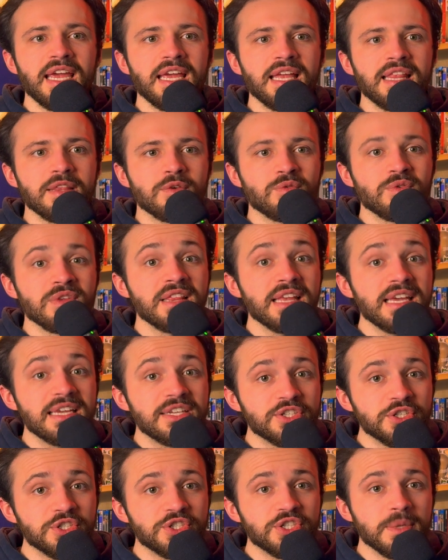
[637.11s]
and the
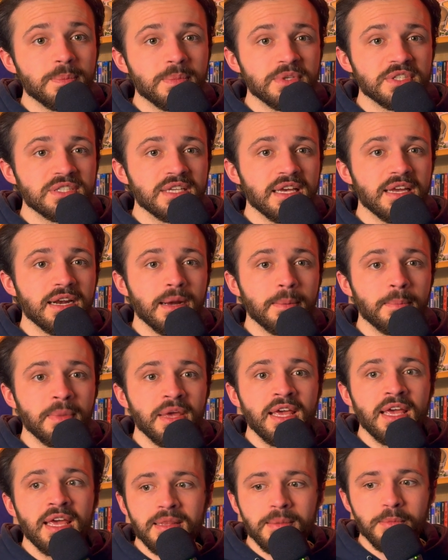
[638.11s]
relationship is set
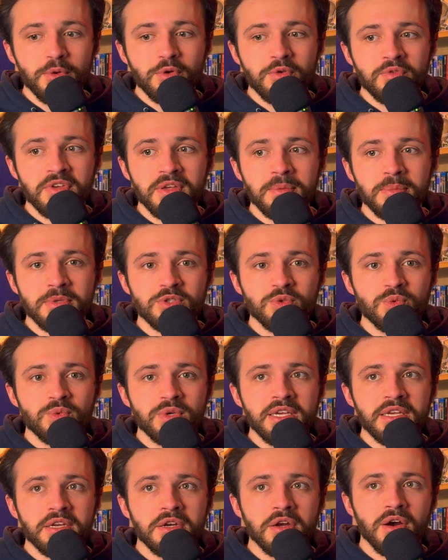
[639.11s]
up in the movie
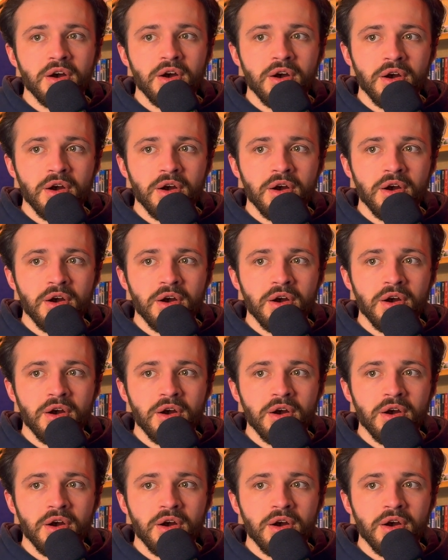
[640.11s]
between